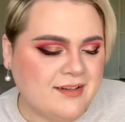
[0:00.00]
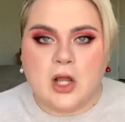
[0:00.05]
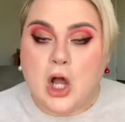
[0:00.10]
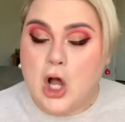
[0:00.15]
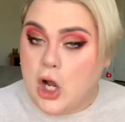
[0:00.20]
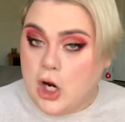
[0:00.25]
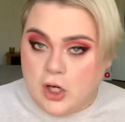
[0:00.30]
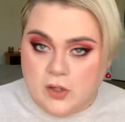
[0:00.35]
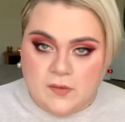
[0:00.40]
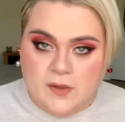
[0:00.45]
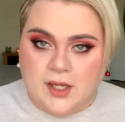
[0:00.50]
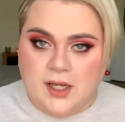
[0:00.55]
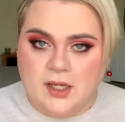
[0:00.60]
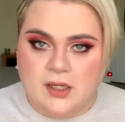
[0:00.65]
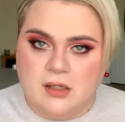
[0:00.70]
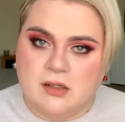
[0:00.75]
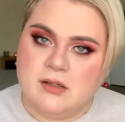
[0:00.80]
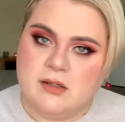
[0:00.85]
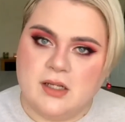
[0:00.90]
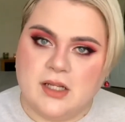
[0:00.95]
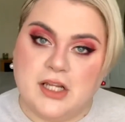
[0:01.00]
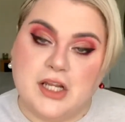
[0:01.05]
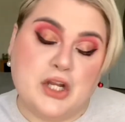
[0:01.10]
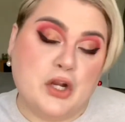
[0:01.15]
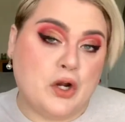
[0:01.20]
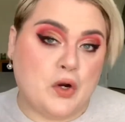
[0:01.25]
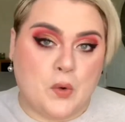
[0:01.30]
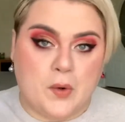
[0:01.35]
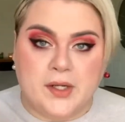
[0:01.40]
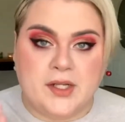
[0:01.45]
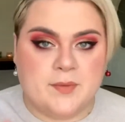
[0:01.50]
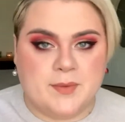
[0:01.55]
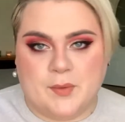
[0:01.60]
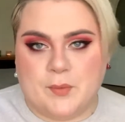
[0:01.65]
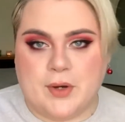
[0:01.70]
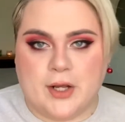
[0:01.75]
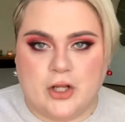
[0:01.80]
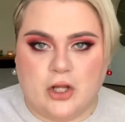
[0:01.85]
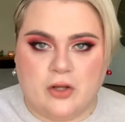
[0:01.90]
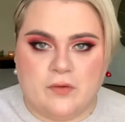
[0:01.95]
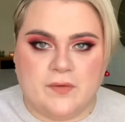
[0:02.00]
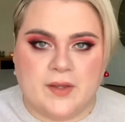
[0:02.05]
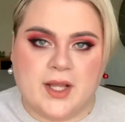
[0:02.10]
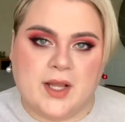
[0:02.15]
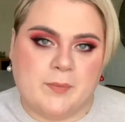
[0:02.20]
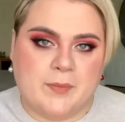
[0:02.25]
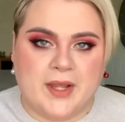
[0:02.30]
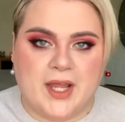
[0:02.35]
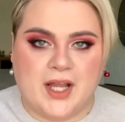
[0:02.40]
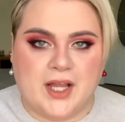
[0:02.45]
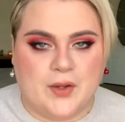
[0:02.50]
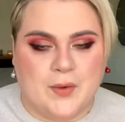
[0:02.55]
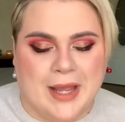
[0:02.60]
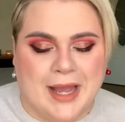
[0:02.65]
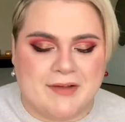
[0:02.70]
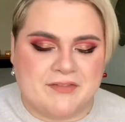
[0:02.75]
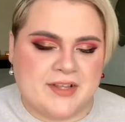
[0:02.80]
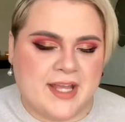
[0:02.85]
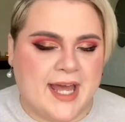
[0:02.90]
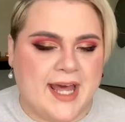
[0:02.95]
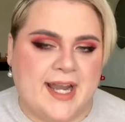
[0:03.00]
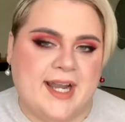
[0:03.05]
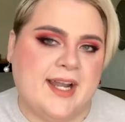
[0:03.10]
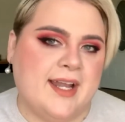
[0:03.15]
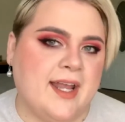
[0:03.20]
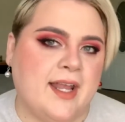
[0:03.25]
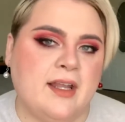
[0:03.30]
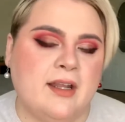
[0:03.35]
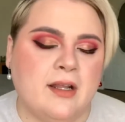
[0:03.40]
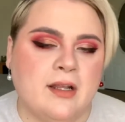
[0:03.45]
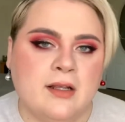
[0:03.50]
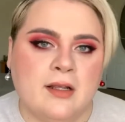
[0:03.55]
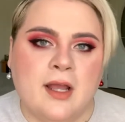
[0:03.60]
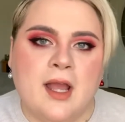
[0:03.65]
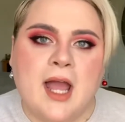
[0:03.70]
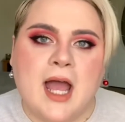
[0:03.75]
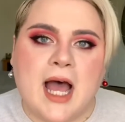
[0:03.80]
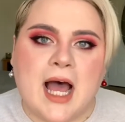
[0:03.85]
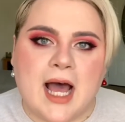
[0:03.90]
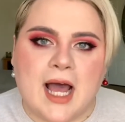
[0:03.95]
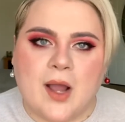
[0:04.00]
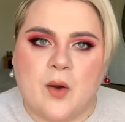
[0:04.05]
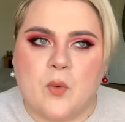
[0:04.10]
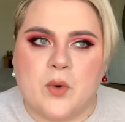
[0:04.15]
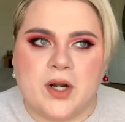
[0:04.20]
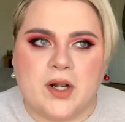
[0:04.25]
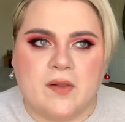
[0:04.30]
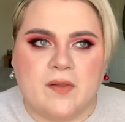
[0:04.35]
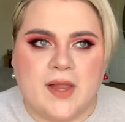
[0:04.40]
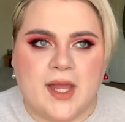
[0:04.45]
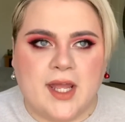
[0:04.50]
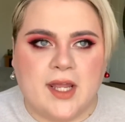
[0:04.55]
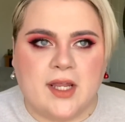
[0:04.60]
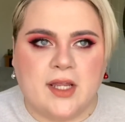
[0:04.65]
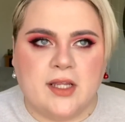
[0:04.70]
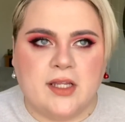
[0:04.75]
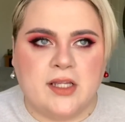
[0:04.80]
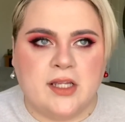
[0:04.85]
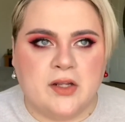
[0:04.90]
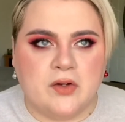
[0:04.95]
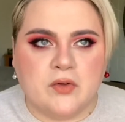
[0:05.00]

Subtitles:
Harley, you're going to be watching this because you have to edit it. I want to let you